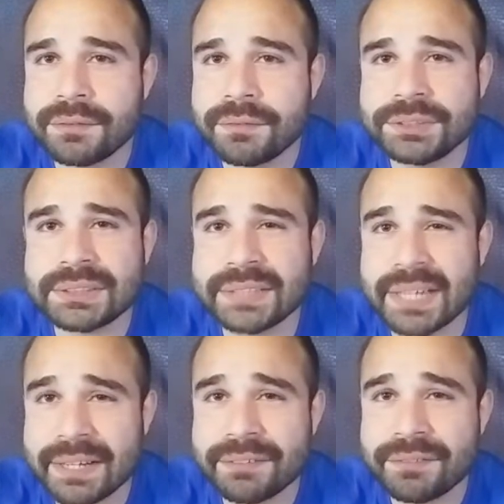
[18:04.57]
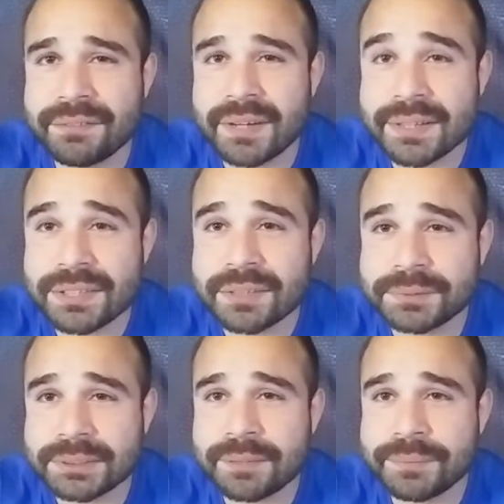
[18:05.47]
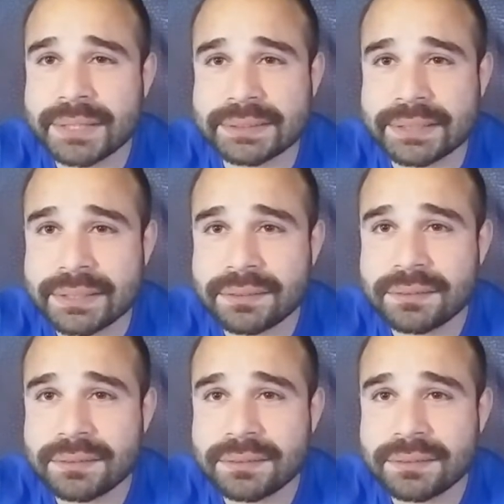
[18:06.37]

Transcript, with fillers: just nine, nine thumbs up. That's it.